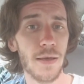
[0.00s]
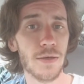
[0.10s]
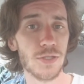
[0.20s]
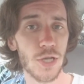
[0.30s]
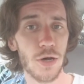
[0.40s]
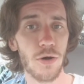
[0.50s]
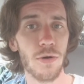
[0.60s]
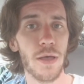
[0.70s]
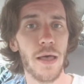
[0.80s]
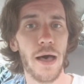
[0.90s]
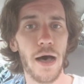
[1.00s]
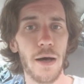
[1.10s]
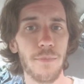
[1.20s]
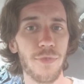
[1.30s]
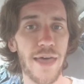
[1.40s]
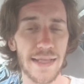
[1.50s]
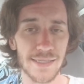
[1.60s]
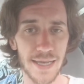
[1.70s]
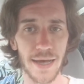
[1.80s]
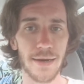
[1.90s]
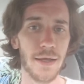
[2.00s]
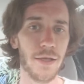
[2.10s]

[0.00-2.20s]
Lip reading: So That said,